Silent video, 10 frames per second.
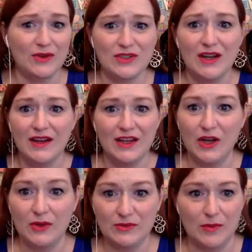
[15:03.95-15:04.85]
And, you
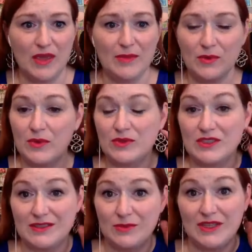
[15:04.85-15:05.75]
know, the baby, we were
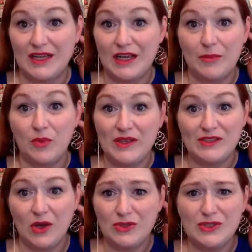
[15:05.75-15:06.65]
just, he was like a couple weeks
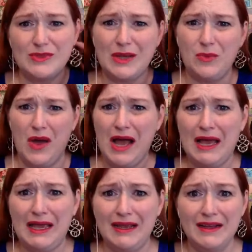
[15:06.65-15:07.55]
old. And she was like,
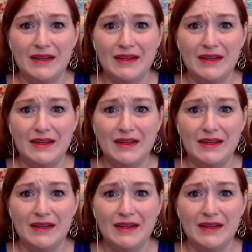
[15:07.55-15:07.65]
why?